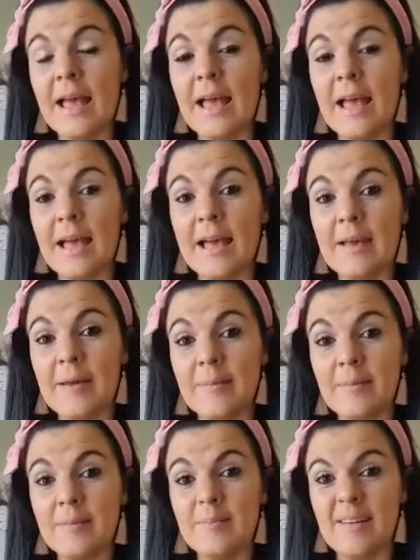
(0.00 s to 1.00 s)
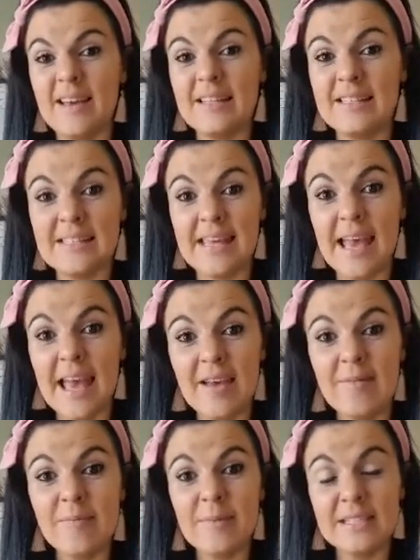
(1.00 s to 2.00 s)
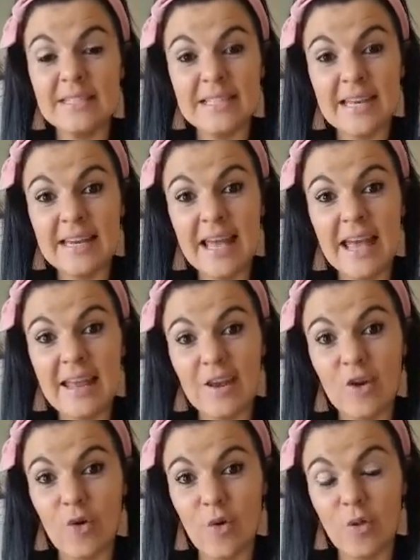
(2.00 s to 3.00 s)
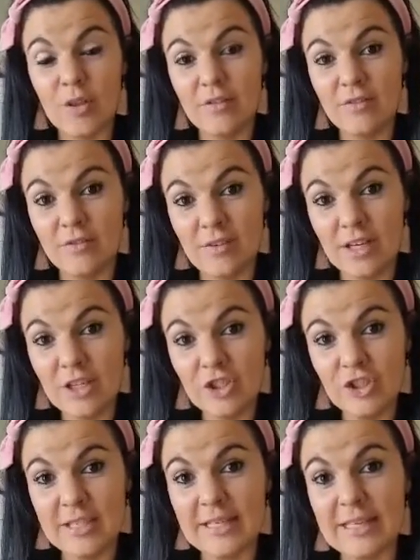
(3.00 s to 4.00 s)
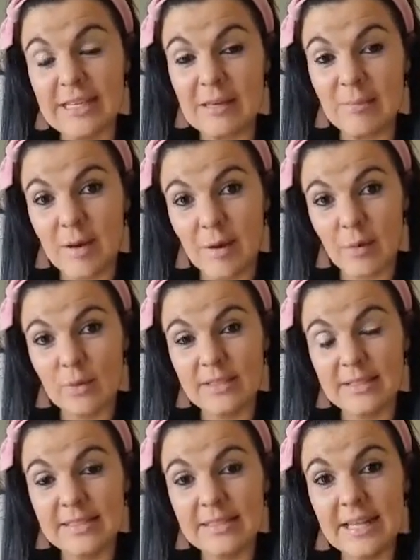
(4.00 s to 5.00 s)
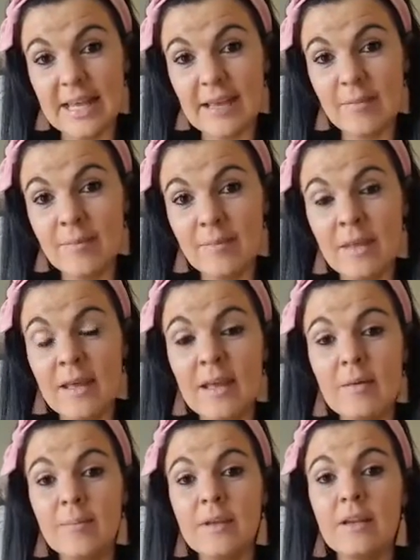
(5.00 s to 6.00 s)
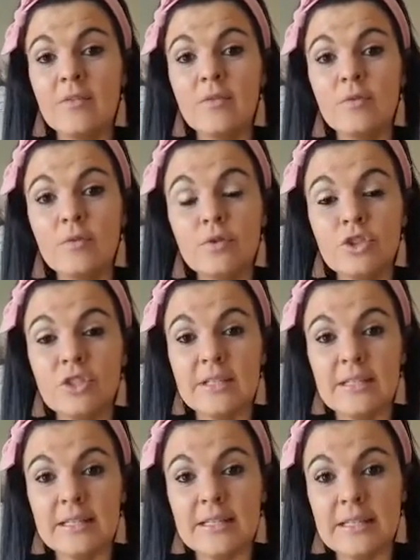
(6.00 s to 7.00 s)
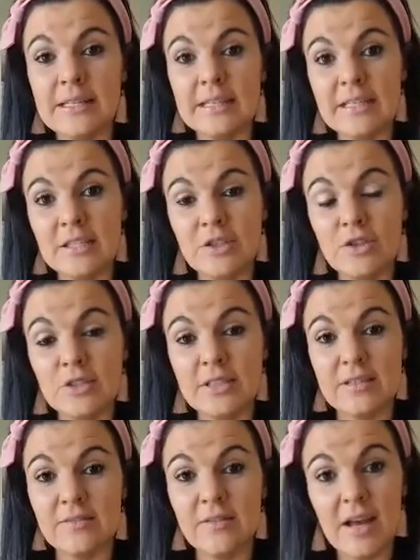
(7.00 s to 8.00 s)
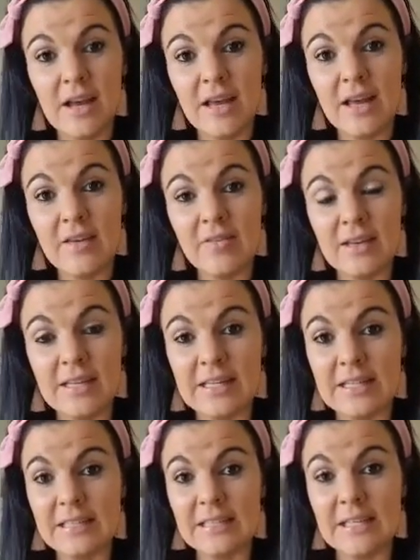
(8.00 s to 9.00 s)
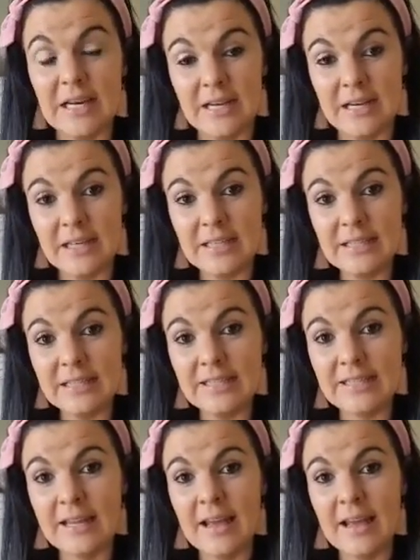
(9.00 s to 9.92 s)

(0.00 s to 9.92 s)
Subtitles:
But yeah, my son had a golden fish, Nemo was his name, but unfortunately he did not survive and he died.